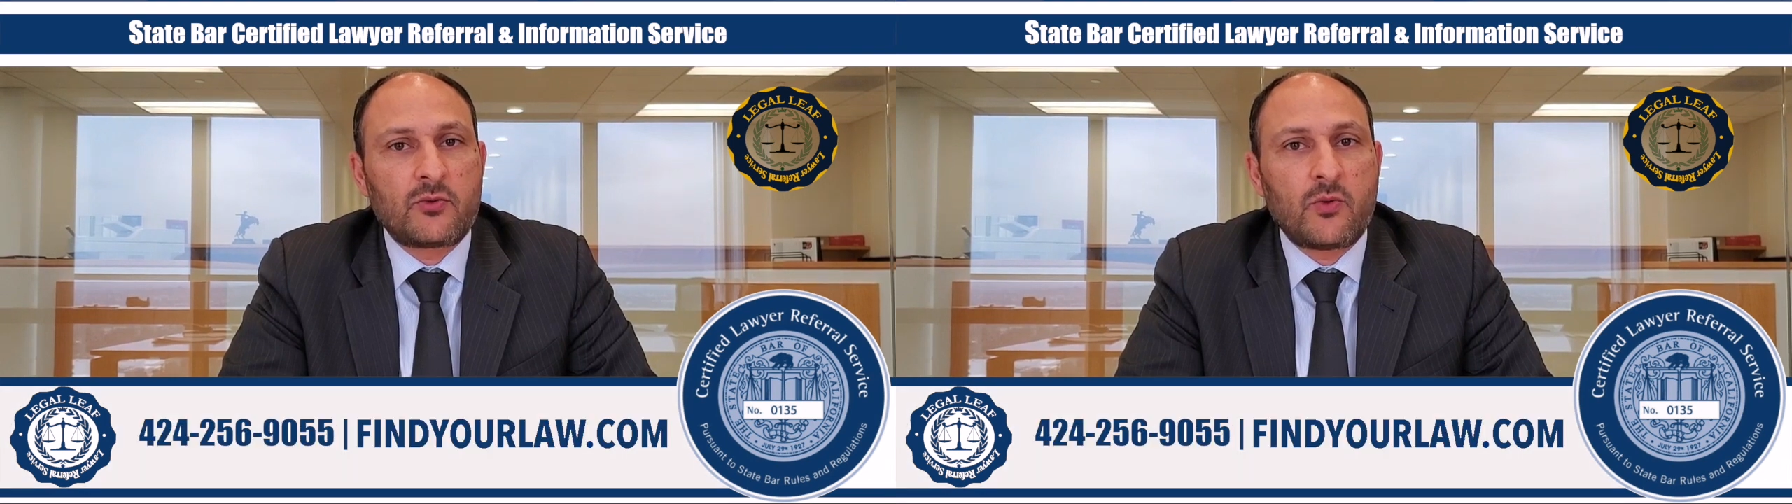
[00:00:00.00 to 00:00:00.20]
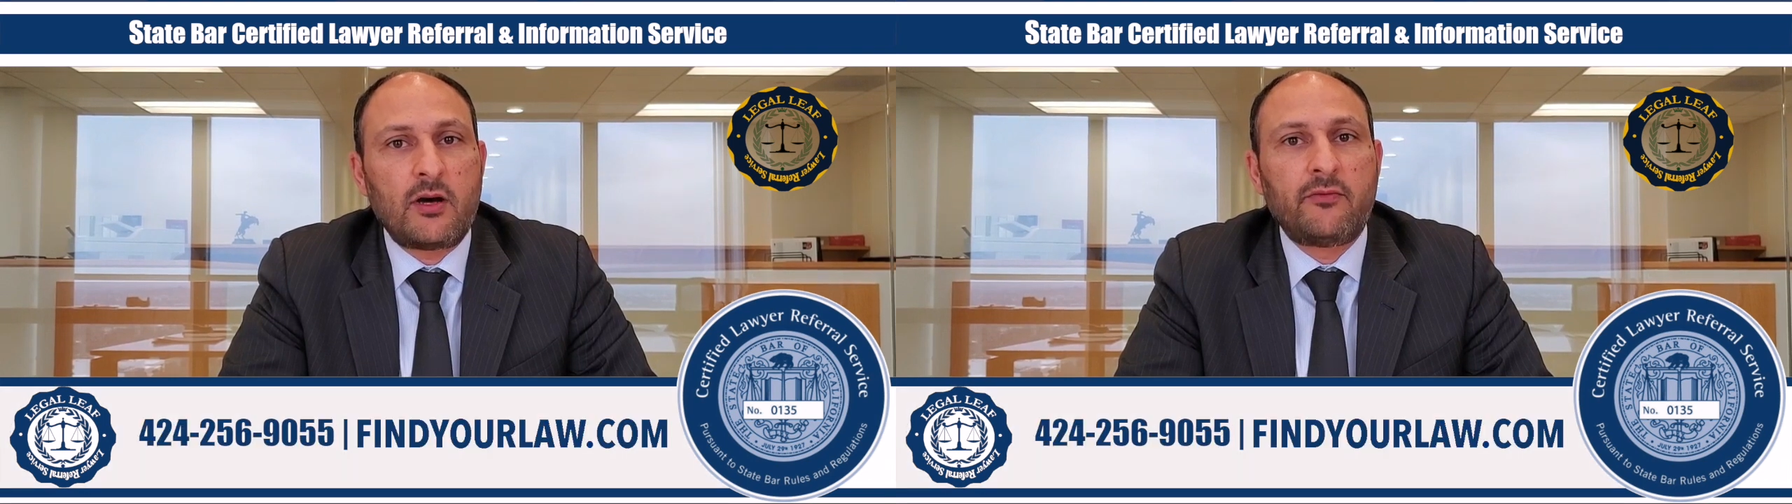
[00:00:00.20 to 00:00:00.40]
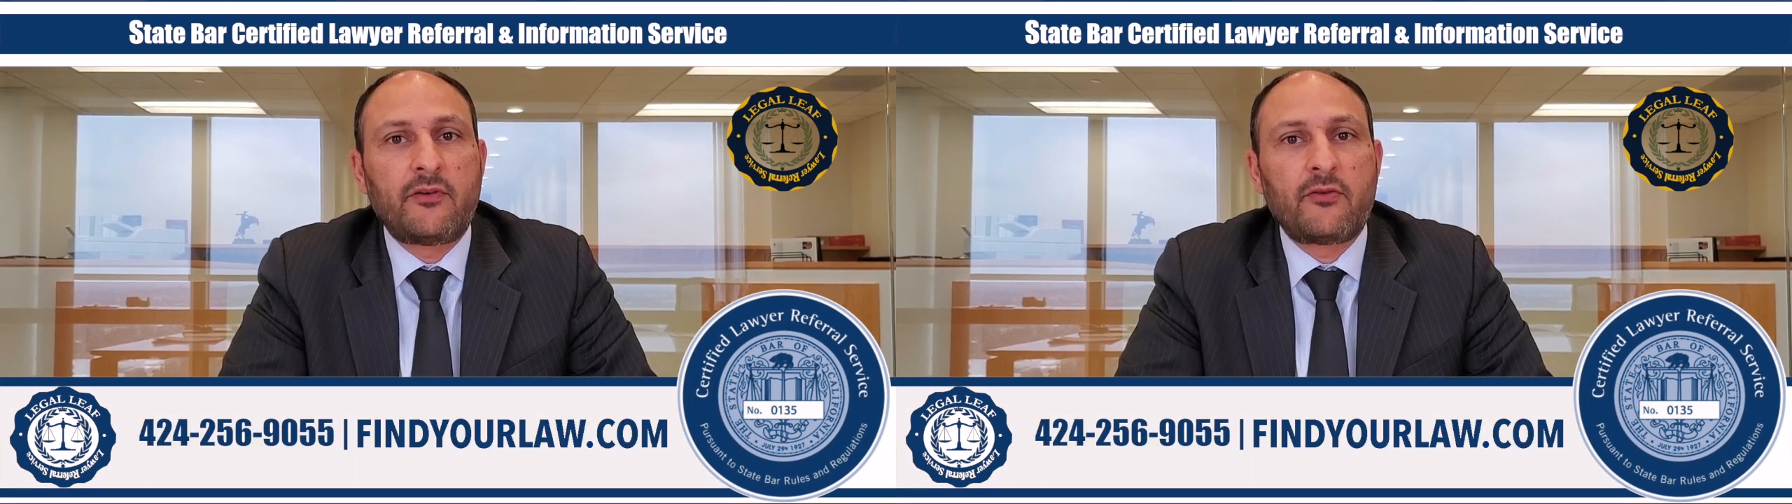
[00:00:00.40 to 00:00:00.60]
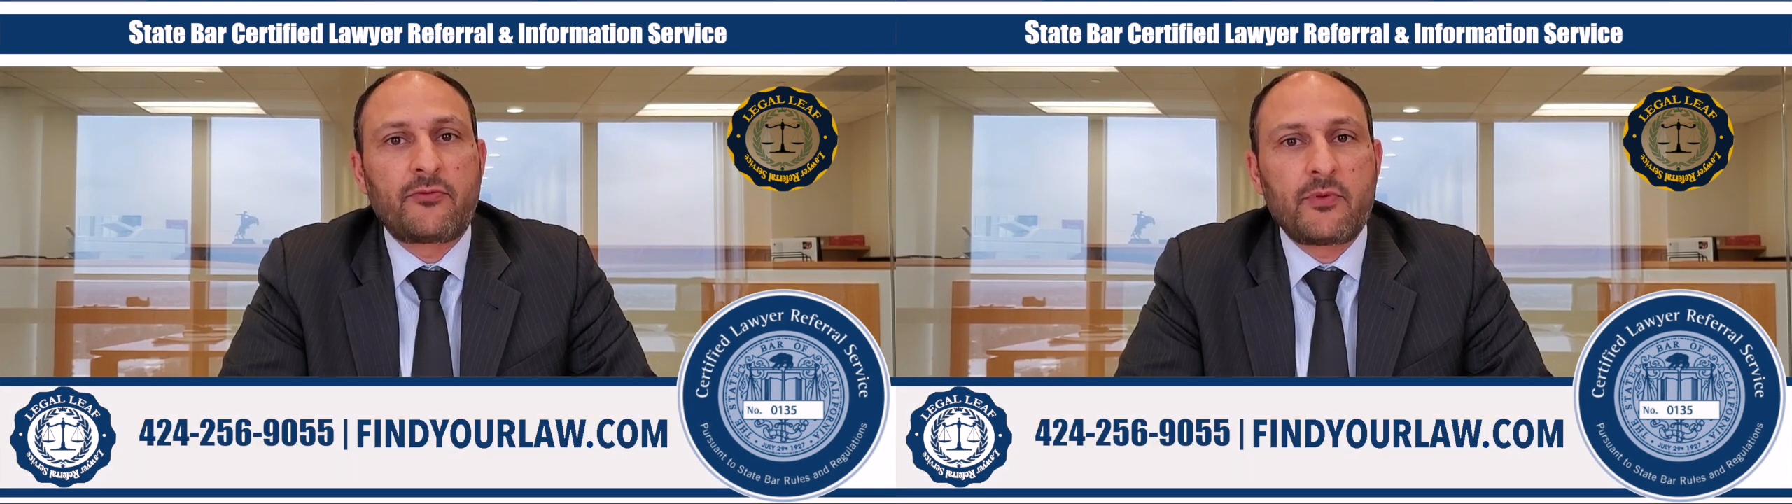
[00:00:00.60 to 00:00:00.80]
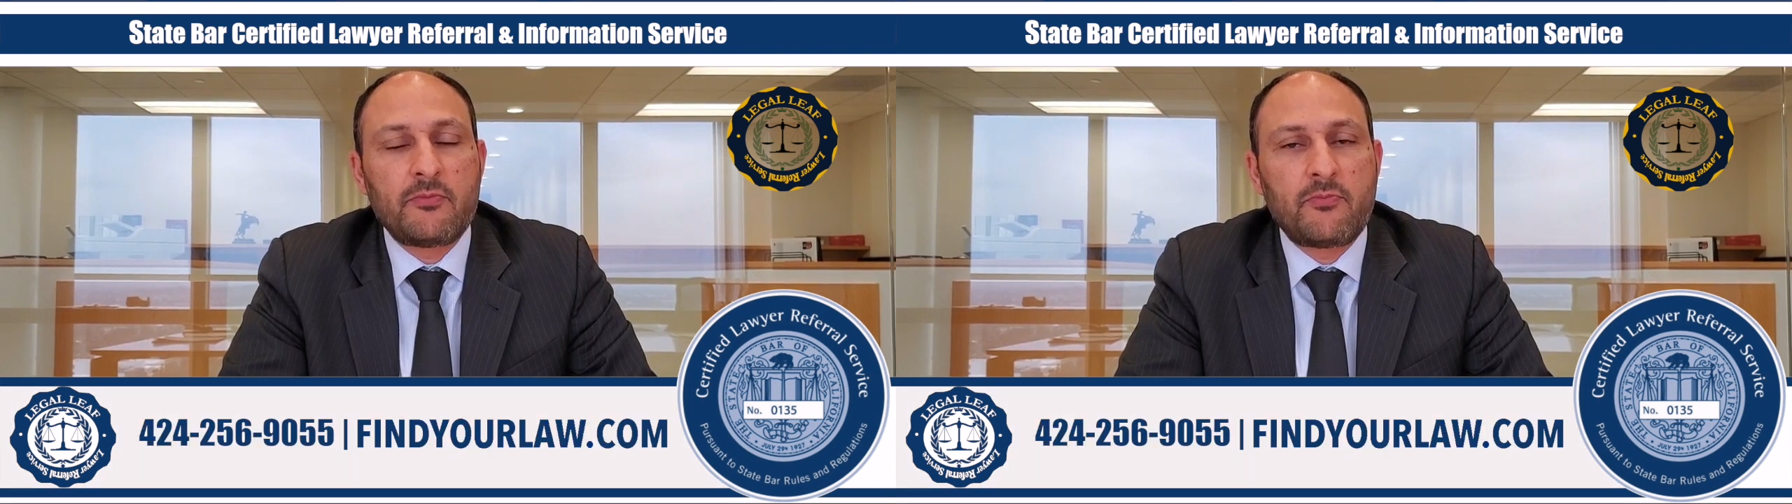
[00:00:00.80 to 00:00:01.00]

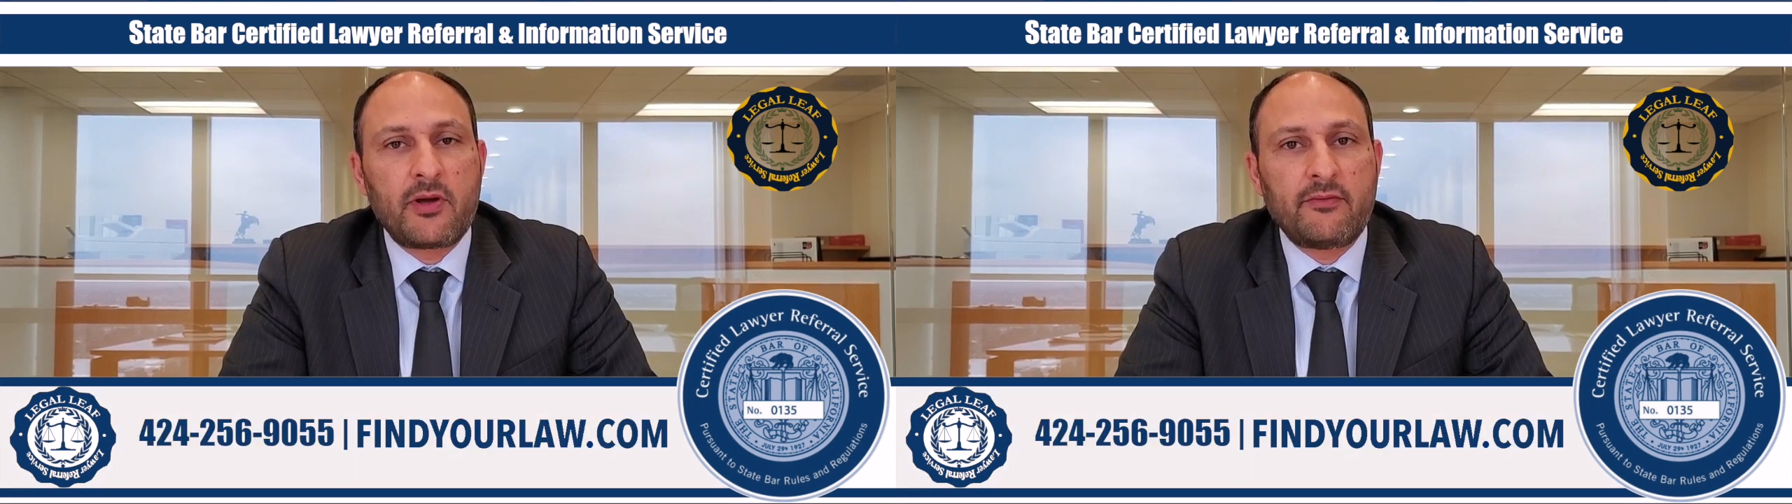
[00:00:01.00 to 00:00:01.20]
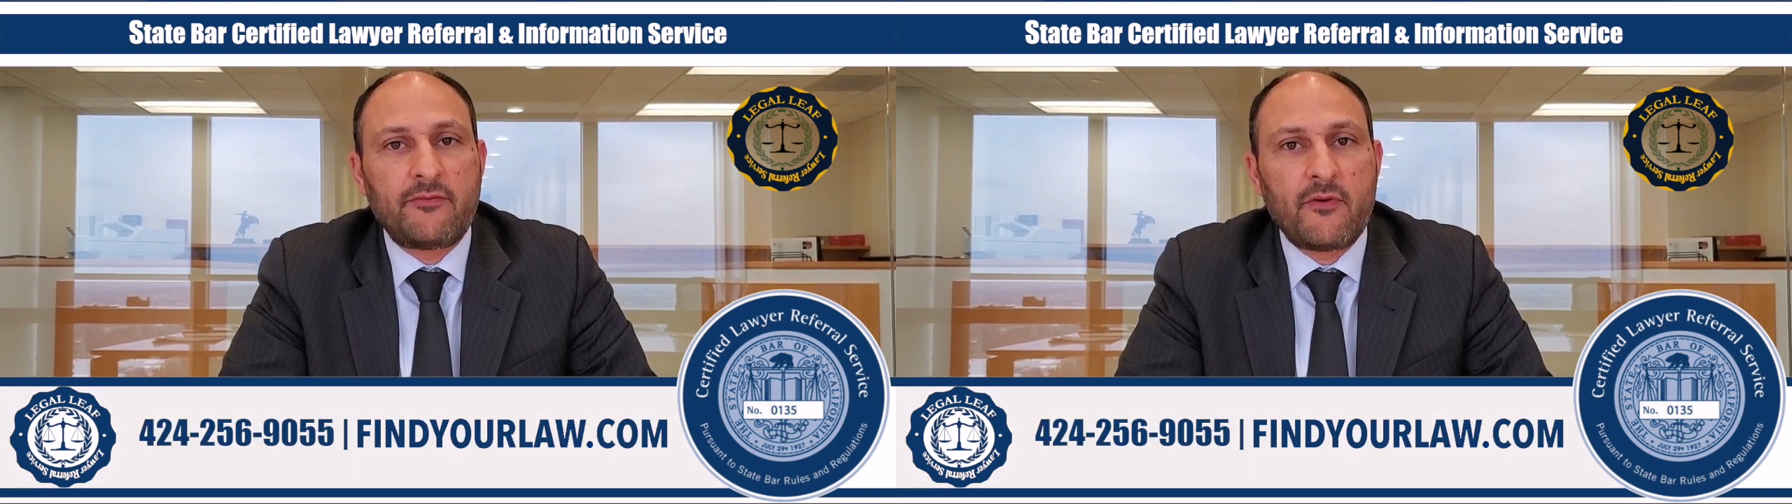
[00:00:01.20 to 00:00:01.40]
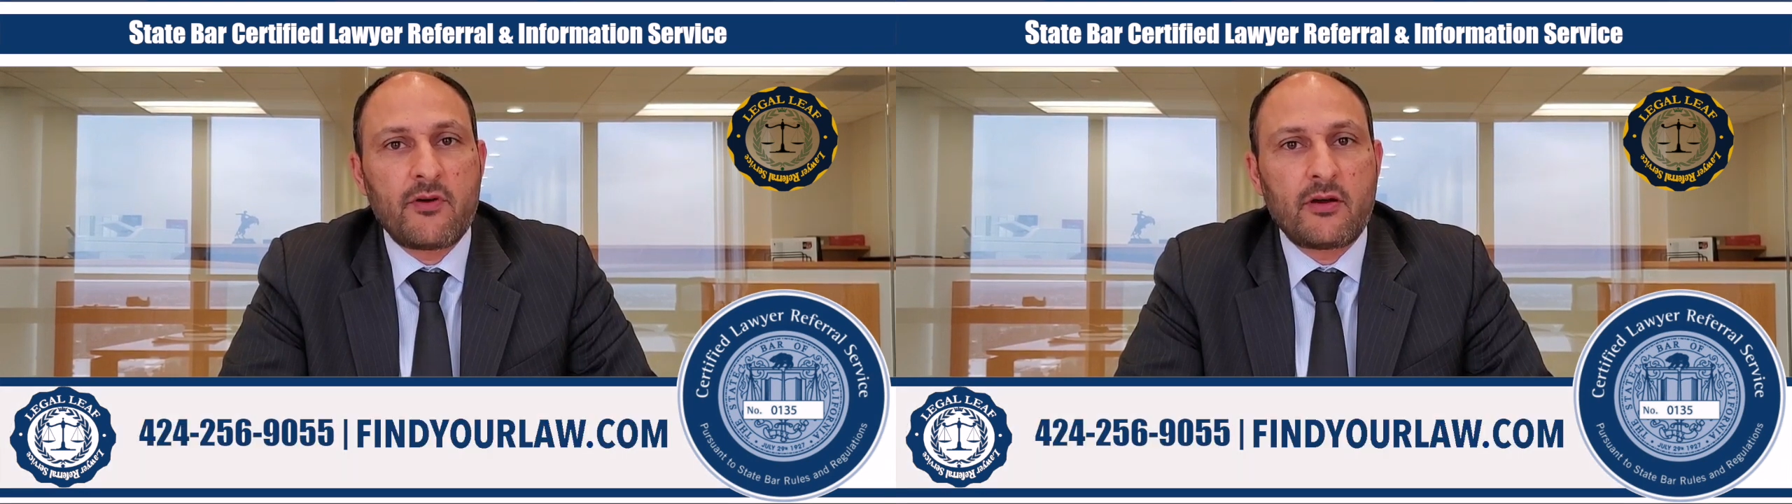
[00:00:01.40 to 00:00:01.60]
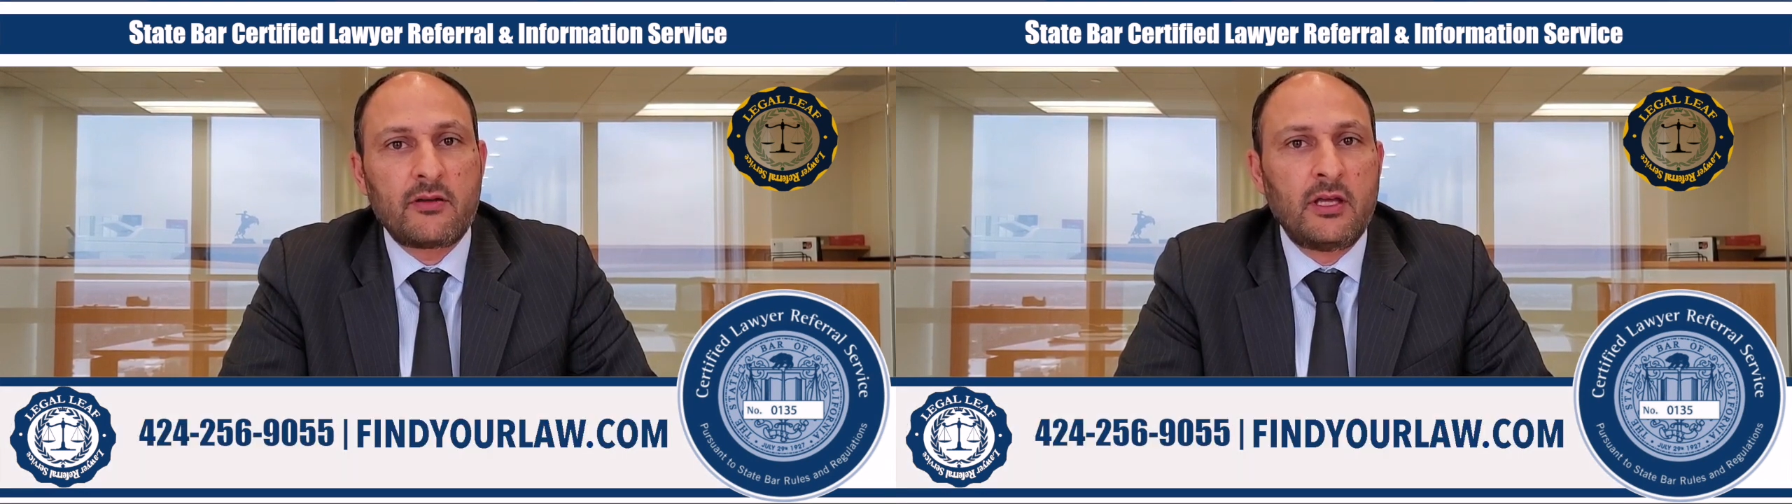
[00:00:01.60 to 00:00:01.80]
1203.4,